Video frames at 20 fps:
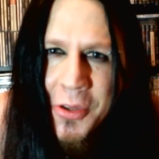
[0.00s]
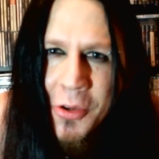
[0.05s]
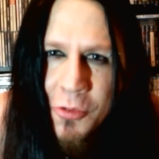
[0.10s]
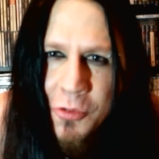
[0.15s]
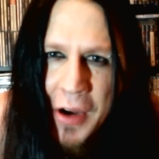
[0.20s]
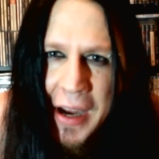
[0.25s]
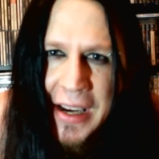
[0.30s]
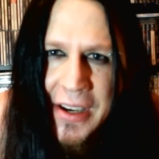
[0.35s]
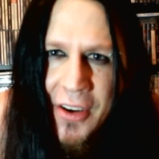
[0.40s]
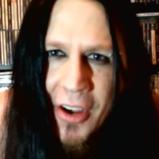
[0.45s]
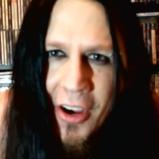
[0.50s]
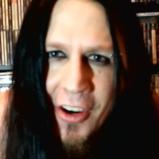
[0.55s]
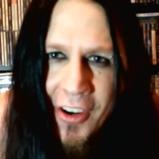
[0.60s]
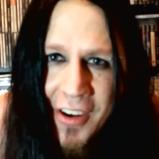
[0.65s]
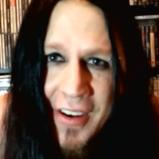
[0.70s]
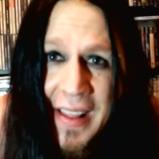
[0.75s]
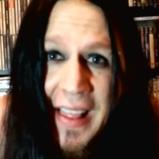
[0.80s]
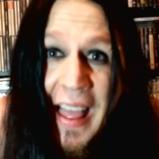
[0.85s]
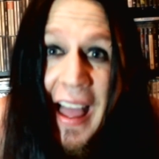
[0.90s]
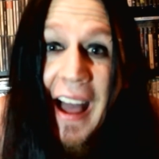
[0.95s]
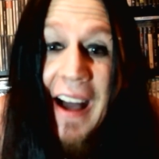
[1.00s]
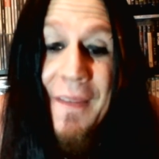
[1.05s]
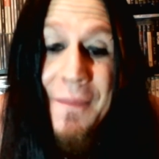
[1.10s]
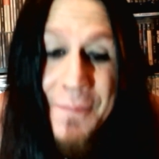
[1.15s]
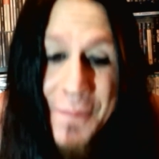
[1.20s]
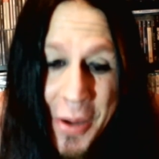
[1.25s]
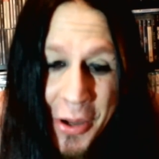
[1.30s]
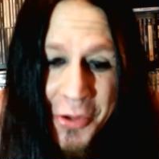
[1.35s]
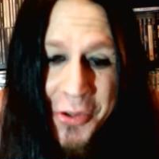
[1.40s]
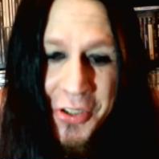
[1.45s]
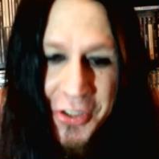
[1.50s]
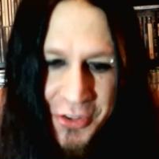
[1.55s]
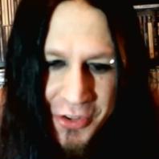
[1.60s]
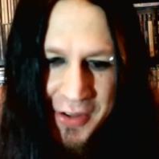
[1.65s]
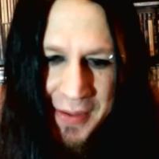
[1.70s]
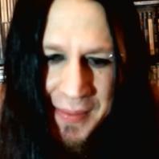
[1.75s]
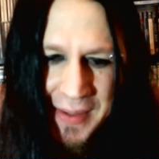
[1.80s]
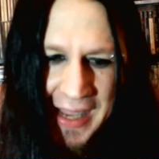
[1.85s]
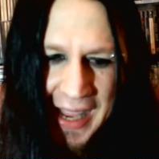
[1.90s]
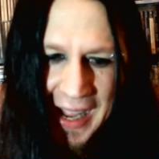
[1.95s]
the radar of most
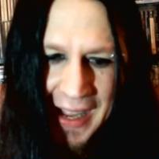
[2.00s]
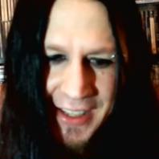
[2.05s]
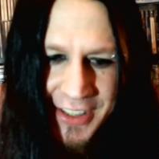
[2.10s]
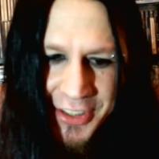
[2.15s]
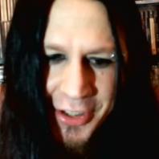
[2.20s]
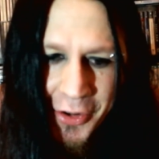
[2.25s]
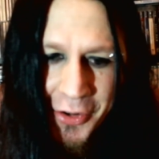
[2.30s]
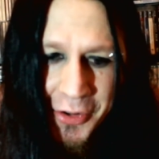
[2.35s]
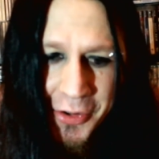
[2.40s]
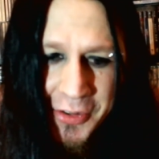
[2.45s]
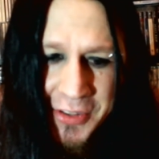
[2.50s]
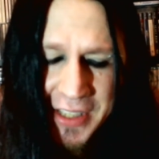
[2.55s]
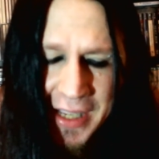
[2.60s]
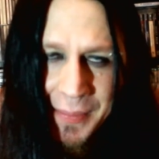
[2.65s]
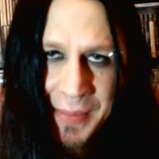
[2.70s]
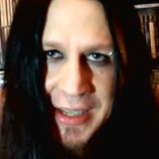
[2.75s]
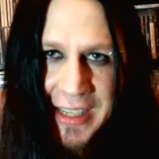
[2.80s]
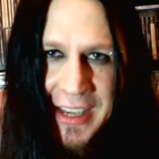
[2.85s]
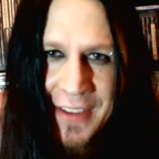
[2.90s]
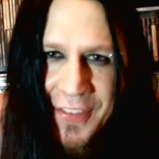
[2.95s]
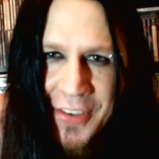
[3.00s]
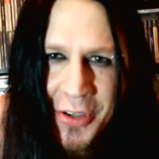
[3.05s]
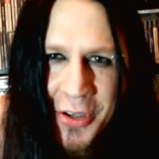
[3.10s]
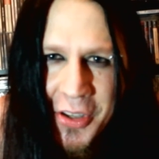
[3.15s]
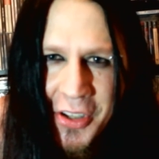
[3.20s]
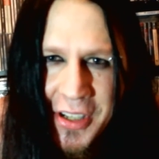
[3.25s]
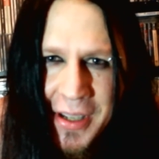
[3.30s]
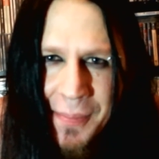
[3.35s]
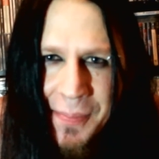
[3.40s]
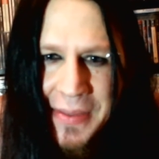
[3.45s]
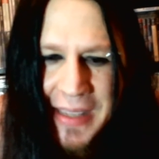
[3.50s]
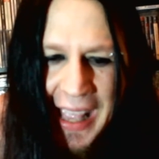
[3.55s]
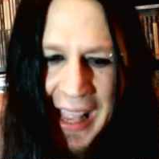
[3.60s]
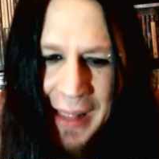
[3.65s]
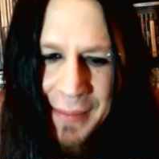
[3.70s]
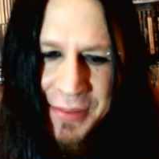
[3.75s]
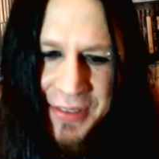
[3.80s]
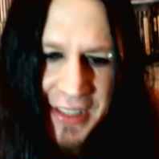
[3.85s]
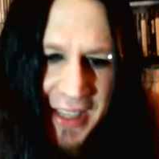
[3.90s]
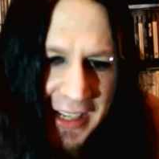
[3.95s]
Dreamcast owners. I mean, if you look up
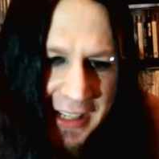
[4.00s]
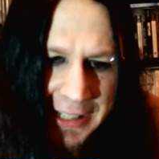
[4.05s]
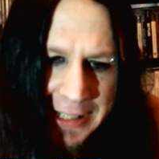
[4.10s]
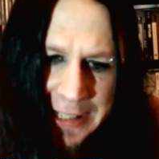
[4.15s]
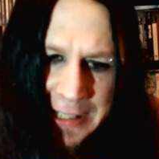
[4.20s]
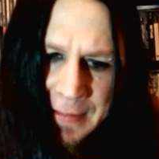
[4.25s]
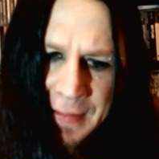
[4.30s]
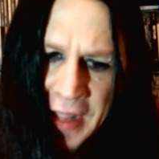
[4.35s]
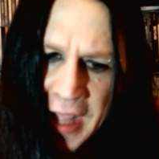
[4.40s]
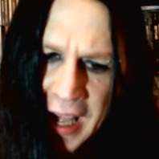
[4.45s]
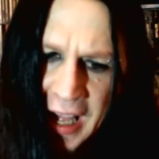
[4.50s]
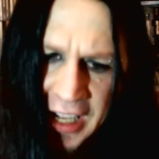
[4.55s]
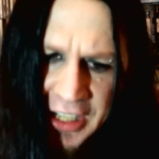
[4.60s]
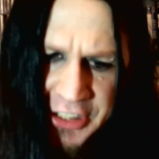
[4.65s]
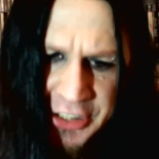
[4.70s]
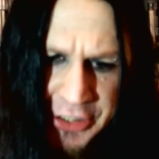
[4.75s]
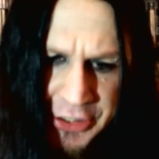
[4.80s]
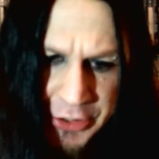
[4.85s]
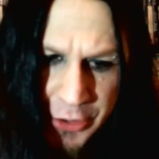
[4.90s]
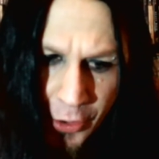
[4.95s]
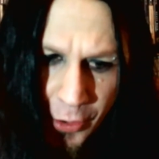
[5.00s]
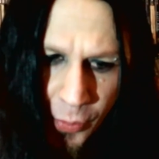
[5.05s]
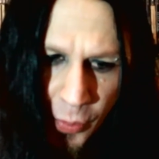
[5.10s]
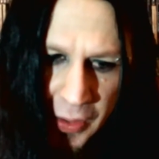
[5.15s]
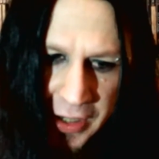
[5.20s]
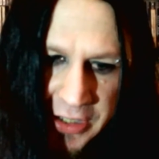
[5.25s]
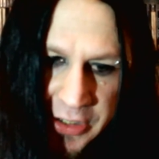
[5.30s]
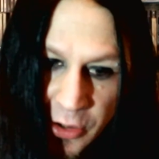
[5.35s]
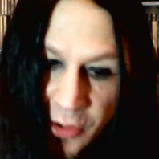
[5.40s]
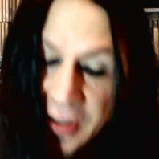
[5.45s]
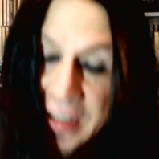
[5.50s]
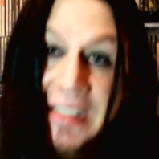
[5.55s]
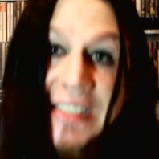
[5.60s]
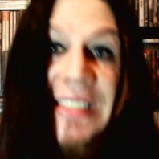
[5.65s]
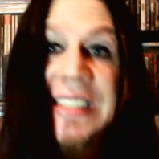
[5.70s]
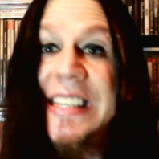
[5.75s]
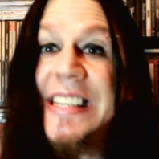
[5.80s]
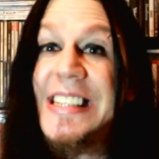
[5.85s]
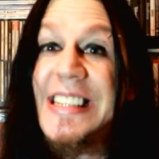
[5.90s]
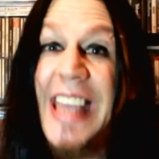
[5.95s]
games like uh, Sturmwind, you're gonna
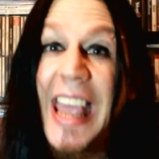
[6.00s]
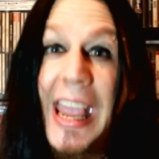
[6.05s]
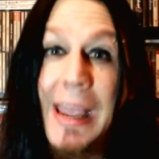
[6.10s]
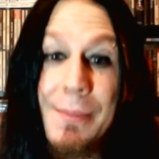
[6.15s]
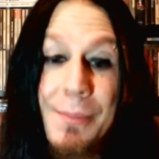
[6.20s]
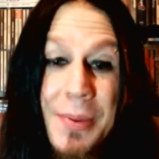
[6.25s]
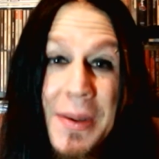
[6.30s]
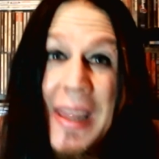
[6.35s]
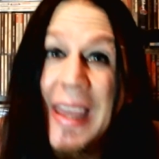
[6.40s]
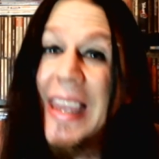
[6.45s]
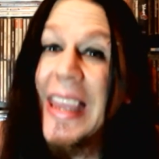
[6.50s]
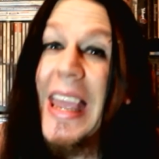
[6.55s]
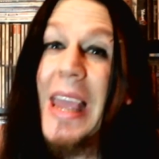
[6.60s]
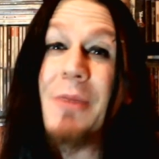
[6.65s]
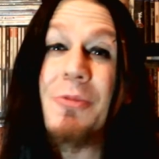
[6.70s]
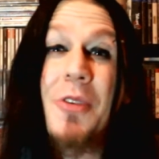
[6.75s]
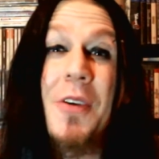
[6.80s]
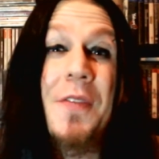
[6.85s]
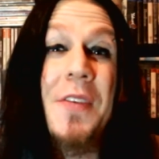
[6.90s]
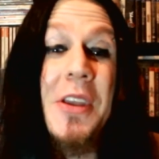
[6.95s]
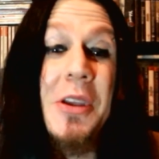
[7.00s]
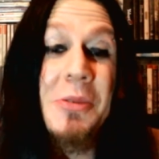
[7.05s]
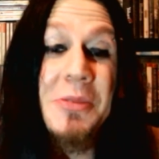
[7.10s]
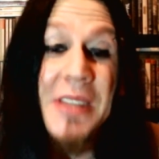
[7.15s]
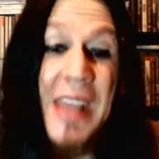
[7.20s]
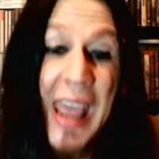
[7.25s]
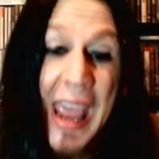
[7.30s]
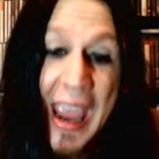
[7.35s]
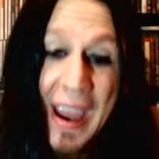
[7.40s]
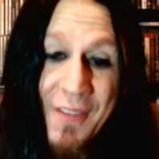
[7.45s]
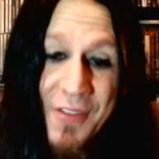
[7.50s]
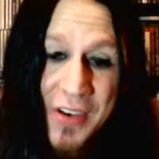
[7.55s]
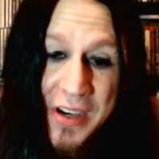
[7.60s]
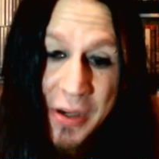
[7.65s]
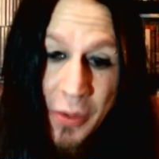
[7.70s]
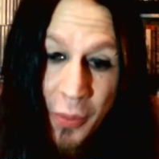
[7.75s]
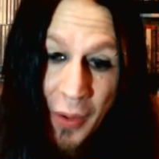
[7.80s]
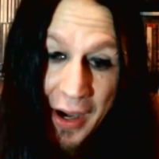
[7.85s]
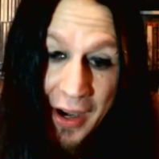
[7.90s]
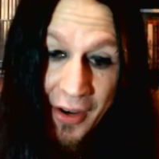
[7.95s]
see gameplay and reviews
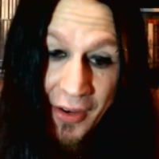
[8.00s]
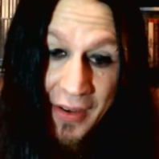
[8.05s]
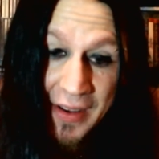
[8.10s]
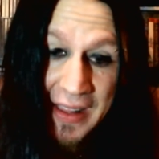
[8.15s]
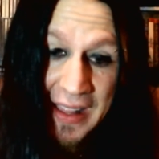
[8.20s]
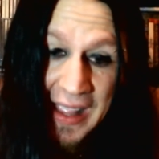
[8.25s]
everywhere.